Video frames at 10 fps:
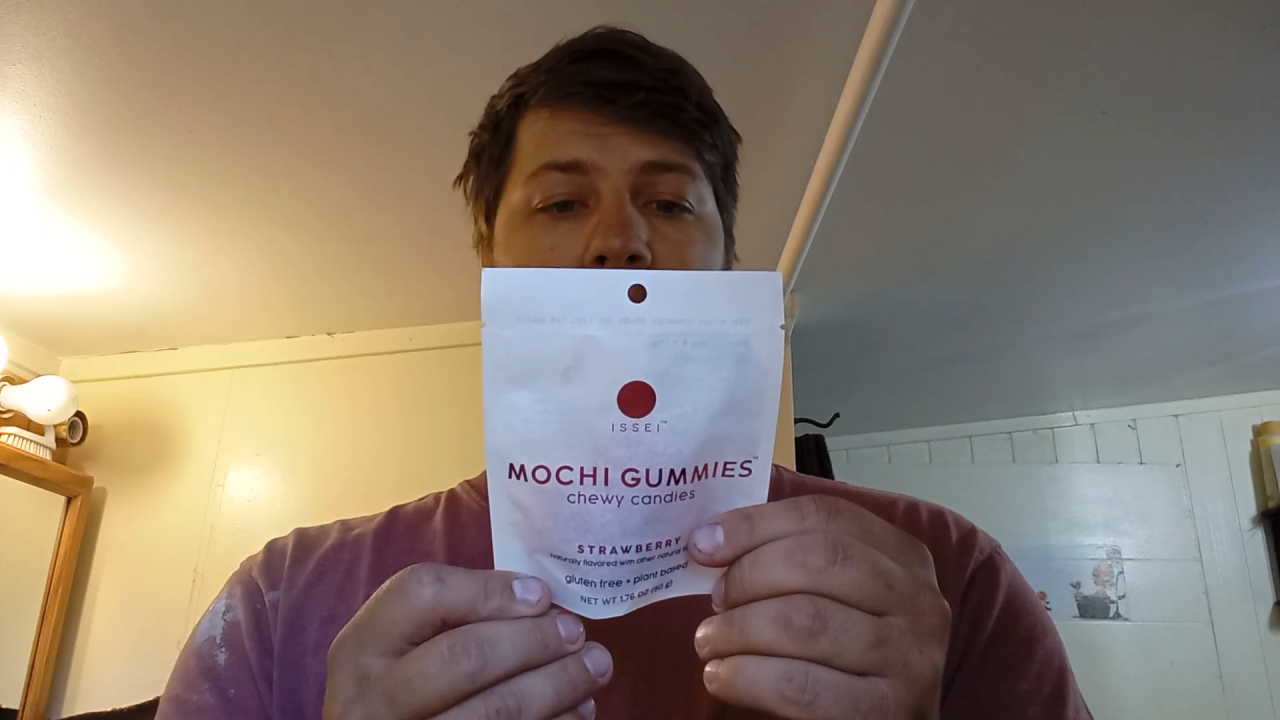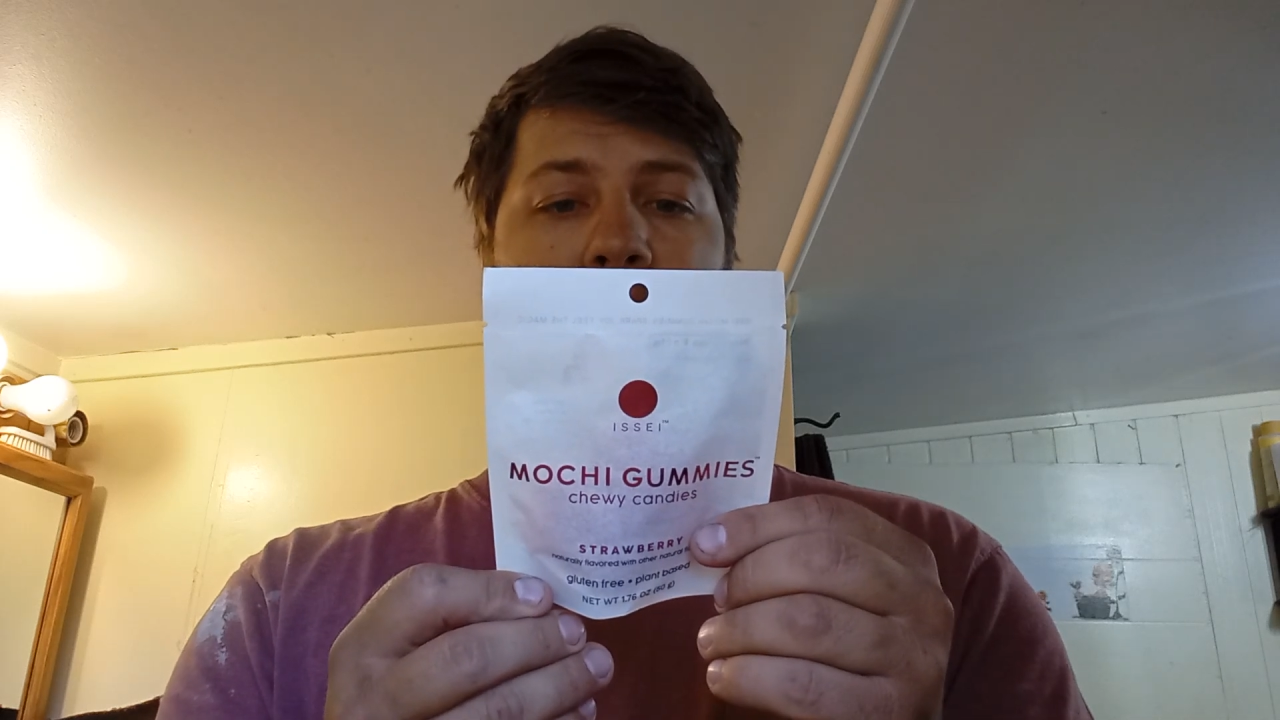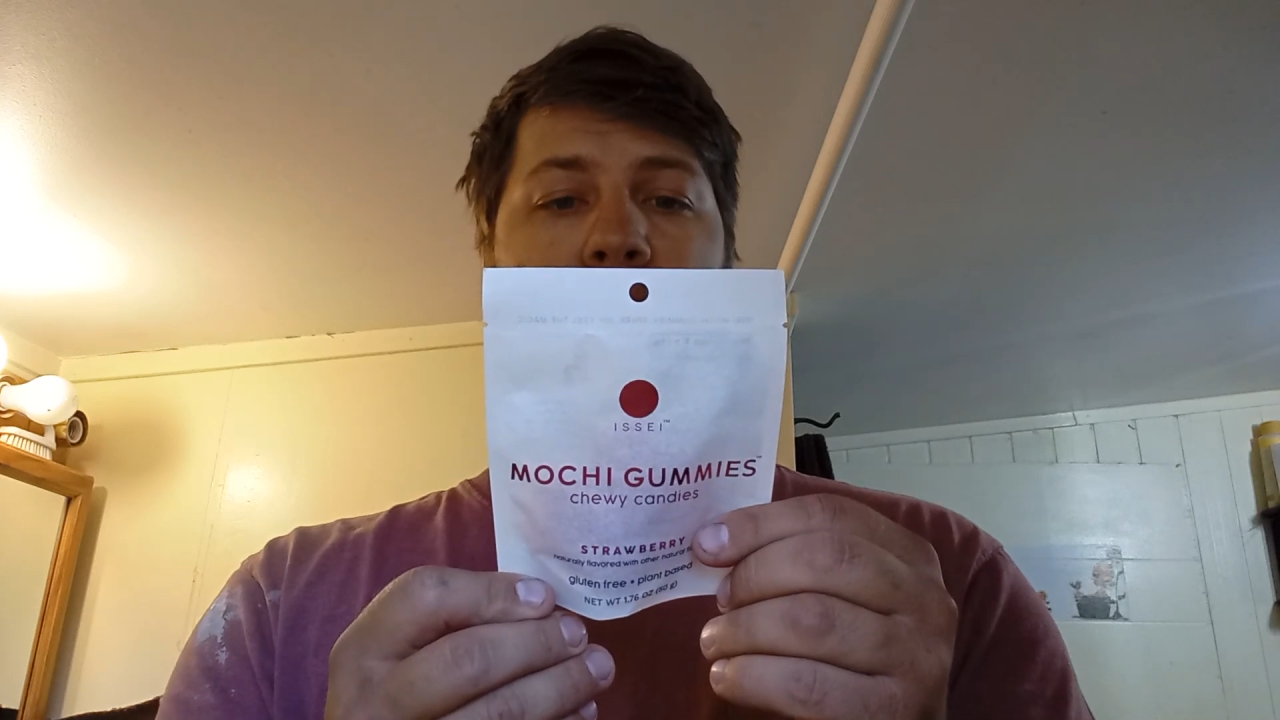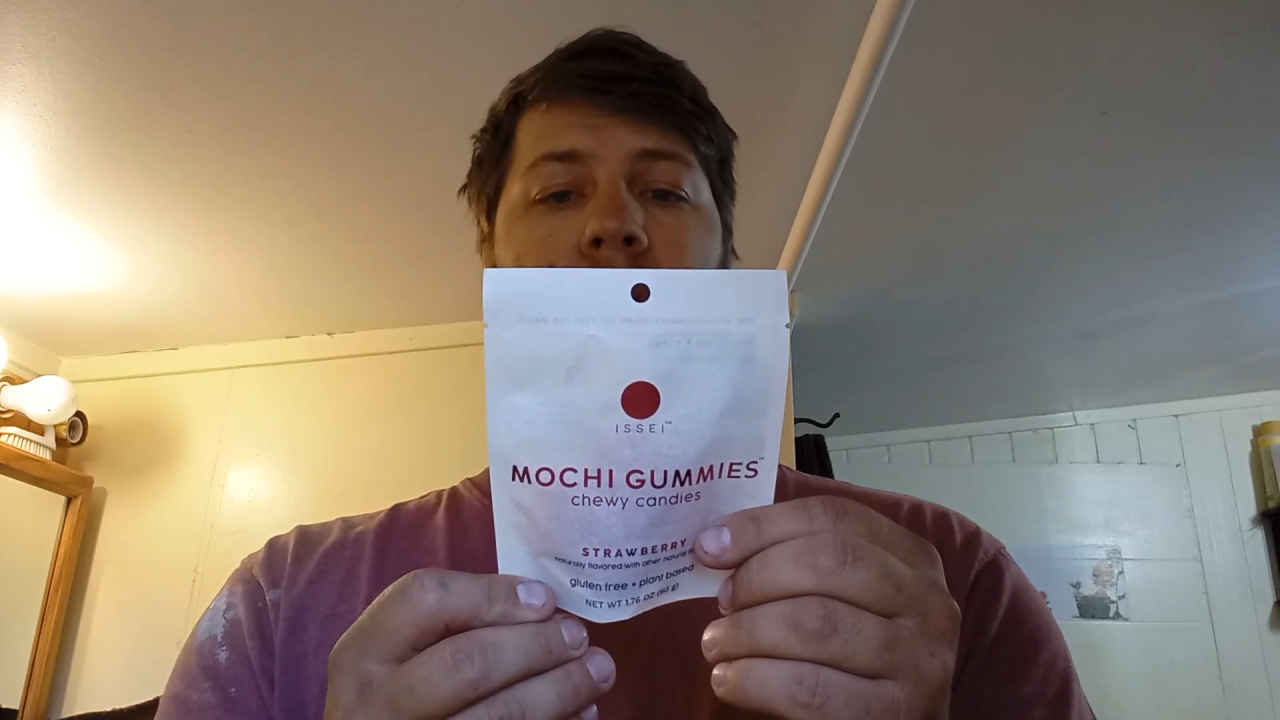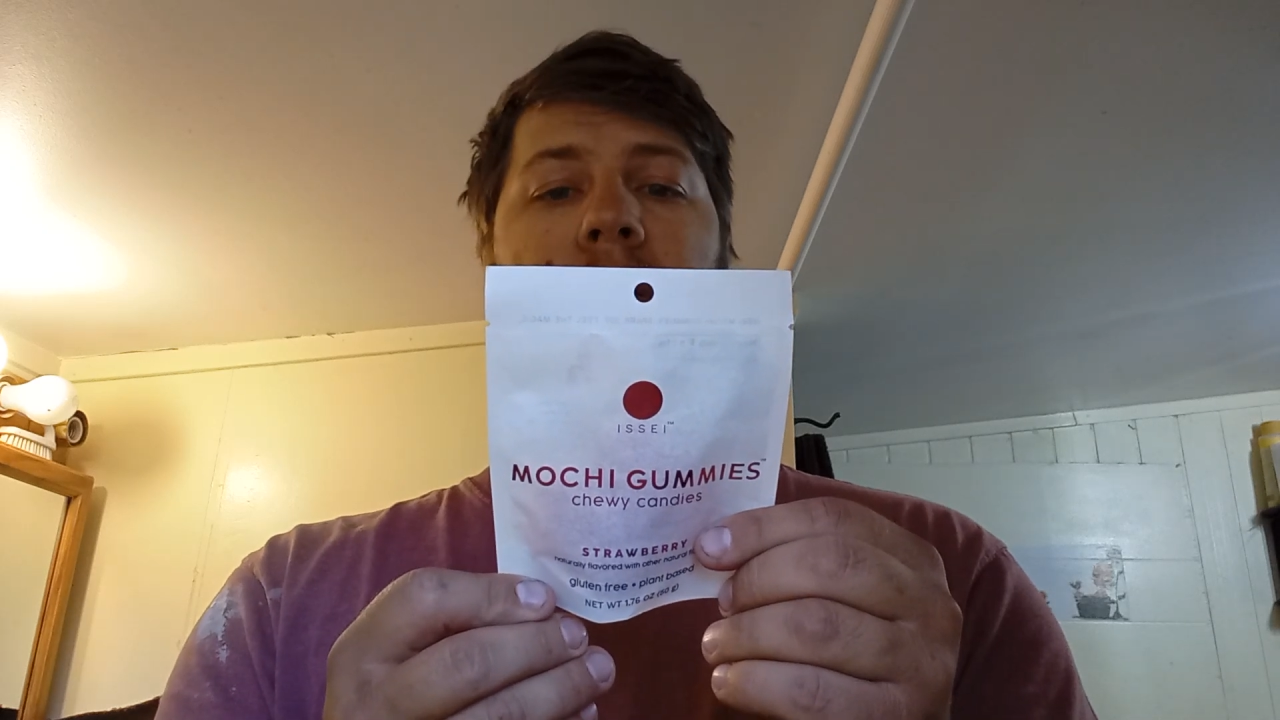
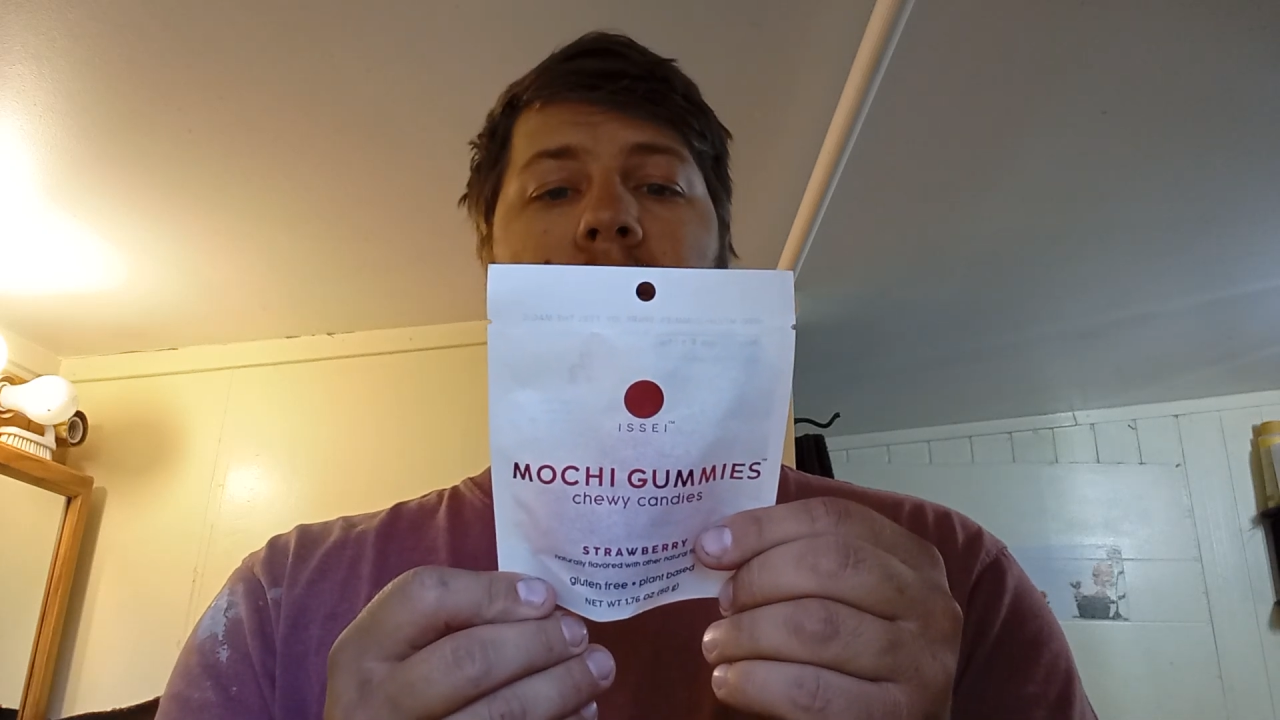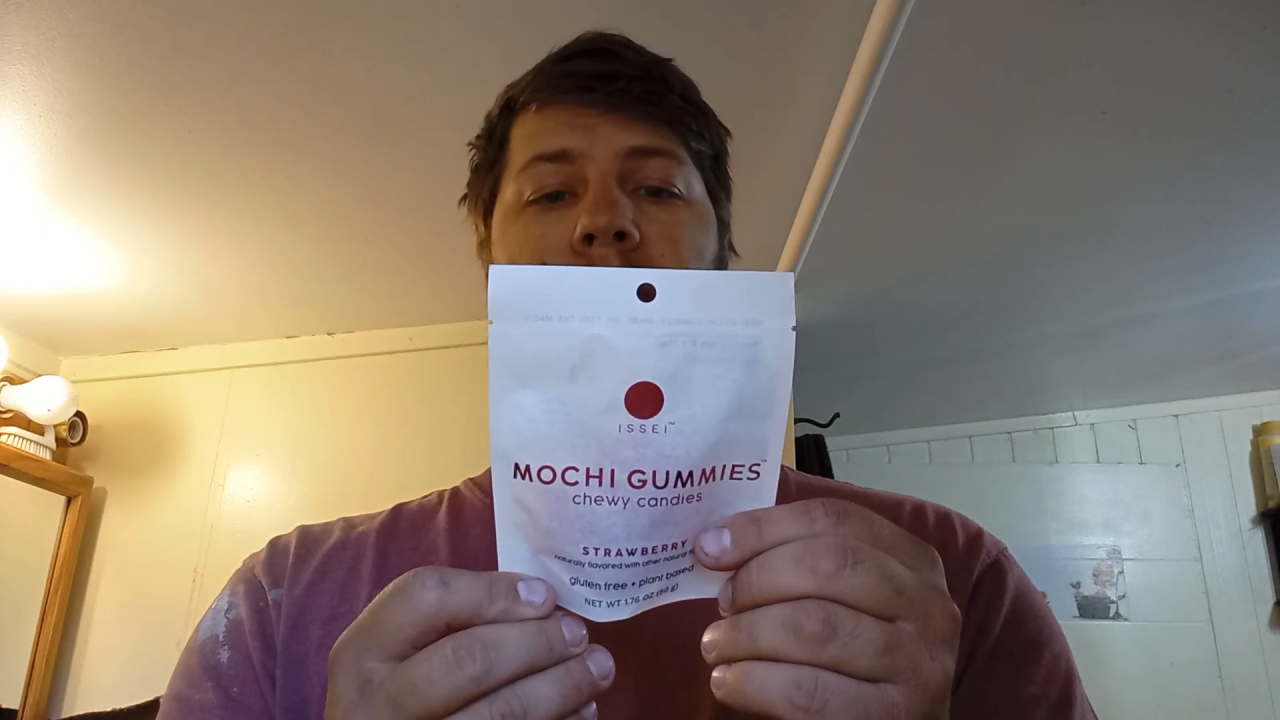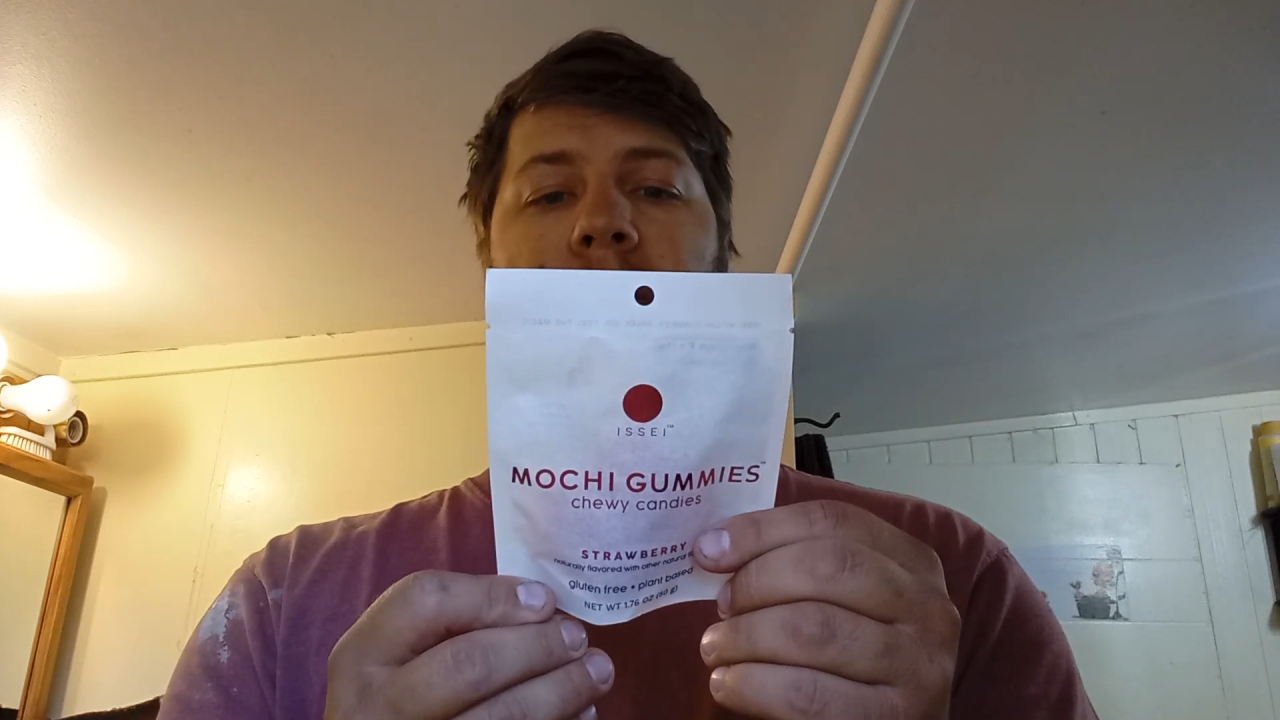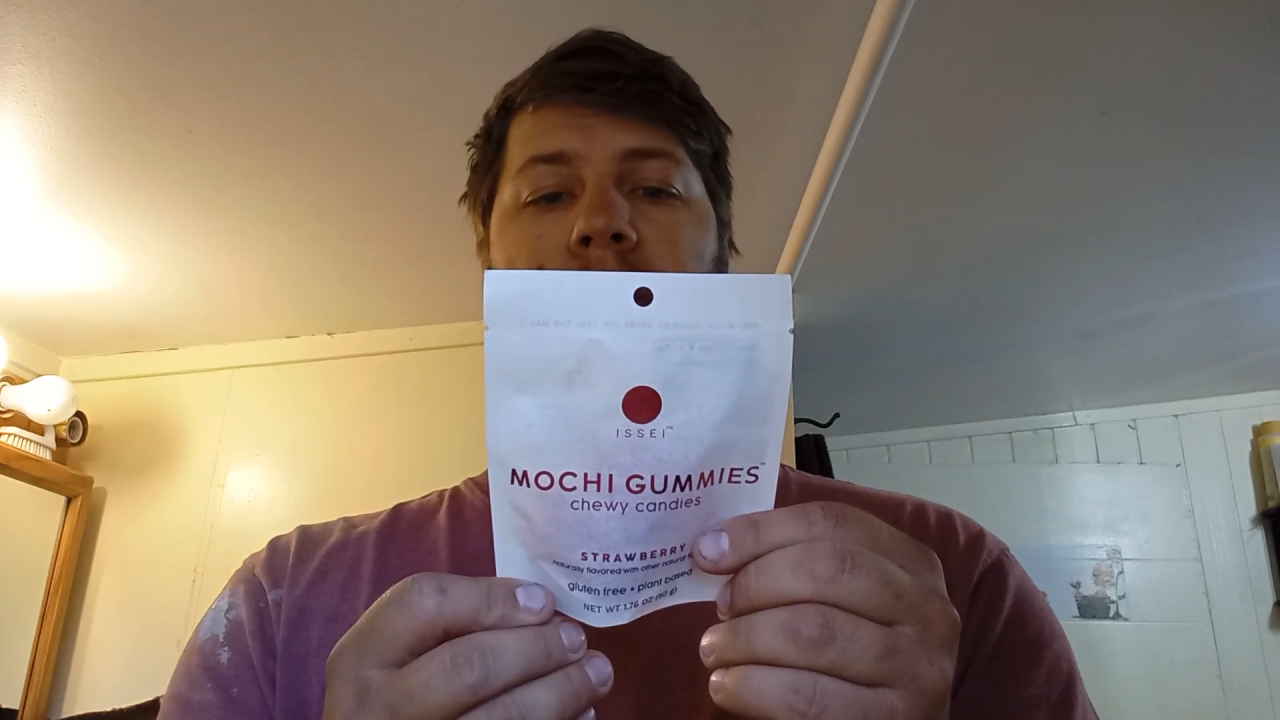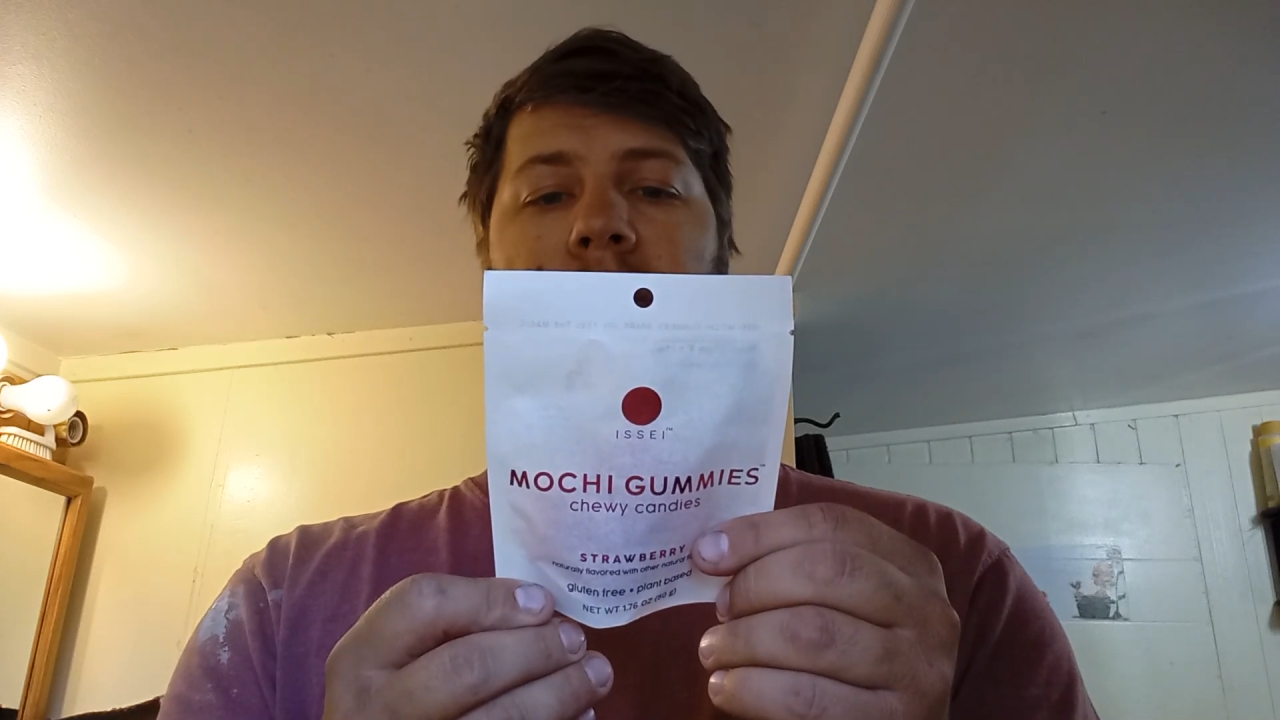Mochi
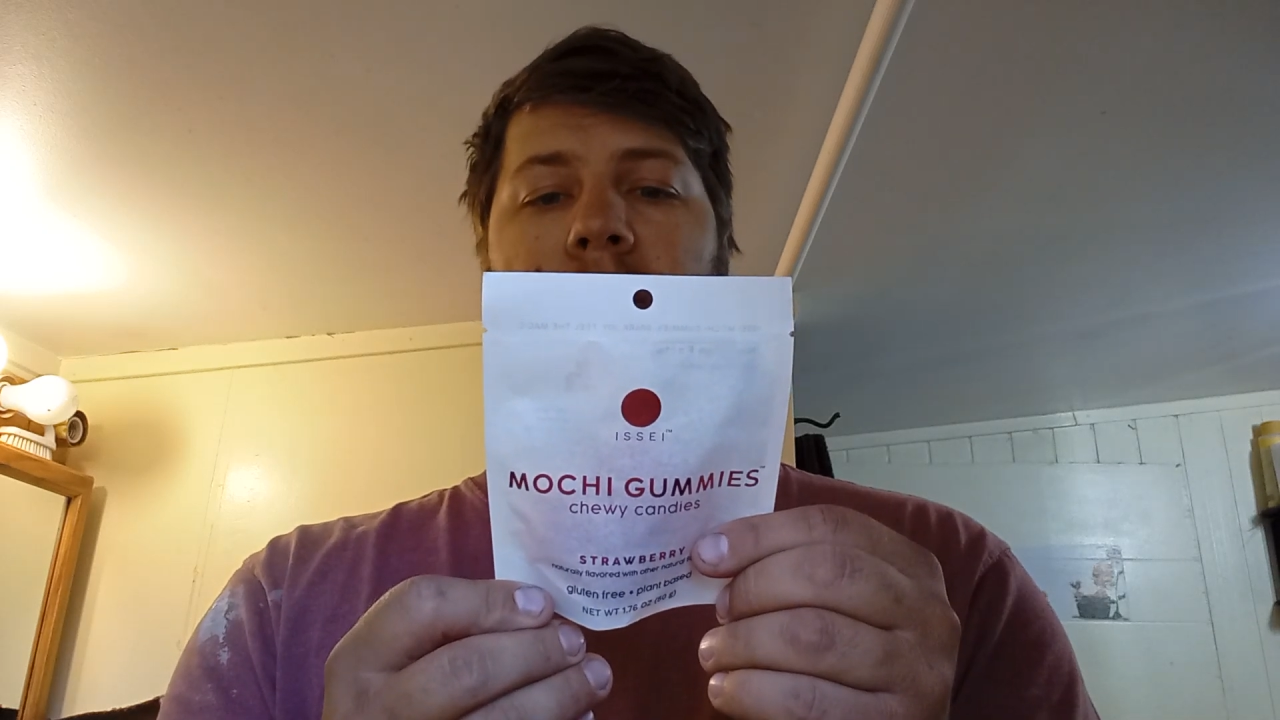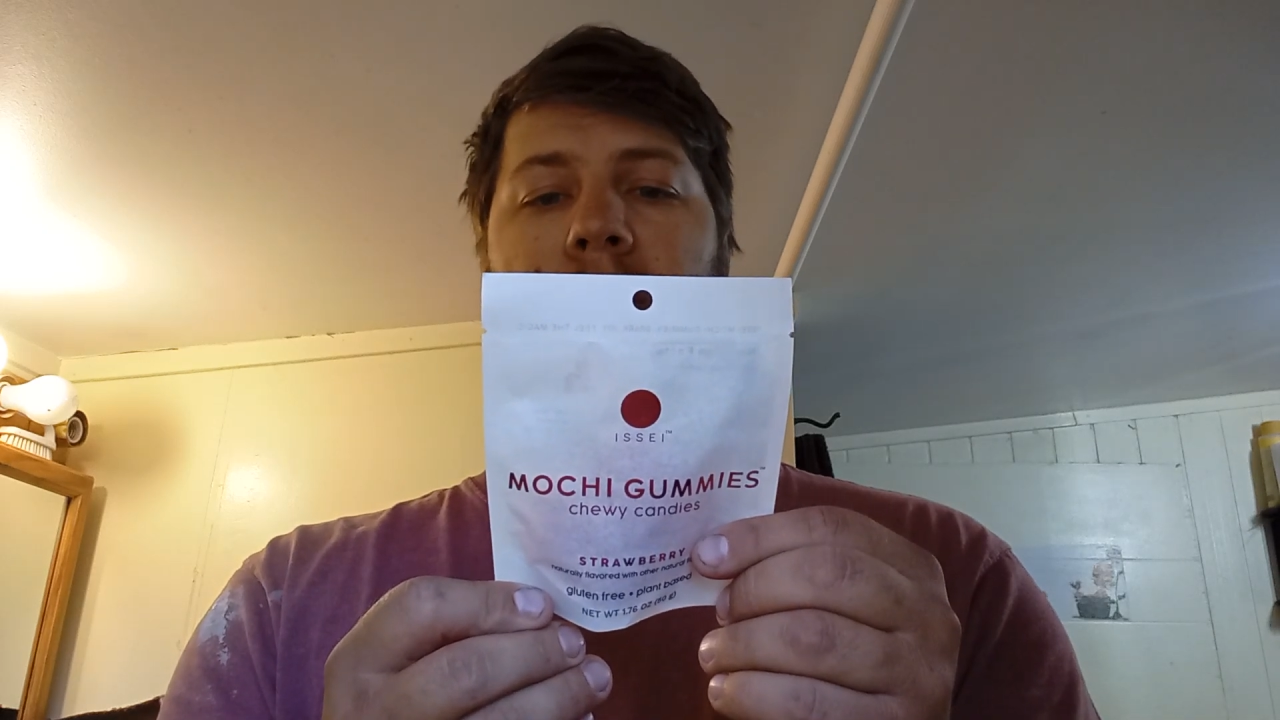Gummies